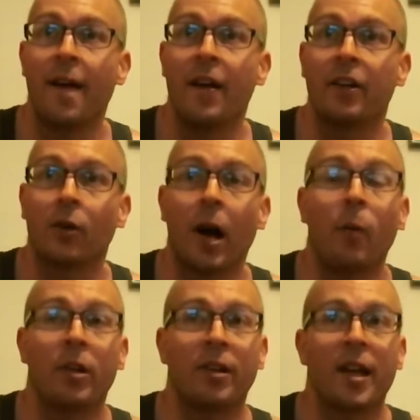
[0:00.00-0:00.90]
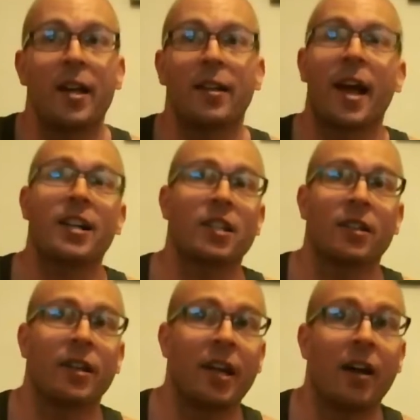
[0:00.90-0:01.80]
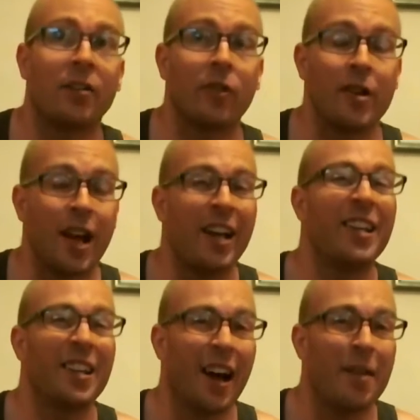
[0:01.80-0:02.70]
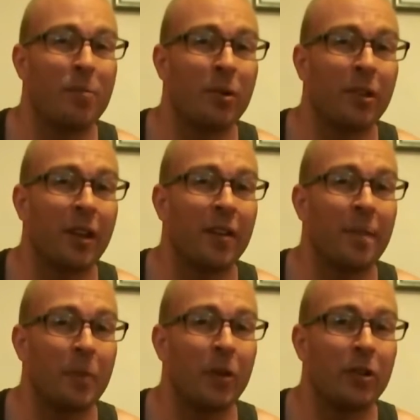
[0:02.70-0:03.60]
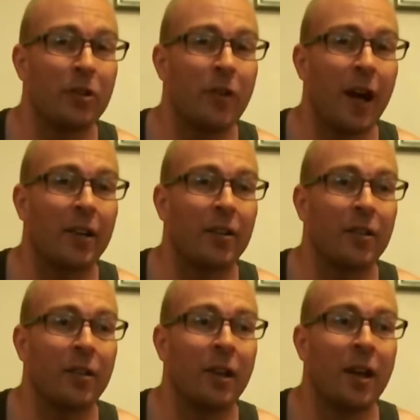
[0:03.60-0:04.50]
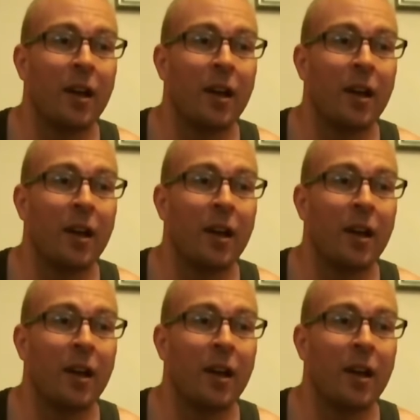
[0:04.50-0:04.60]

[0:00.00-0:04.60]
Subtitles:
And so I would say it actually accounts for 99% of those two factors.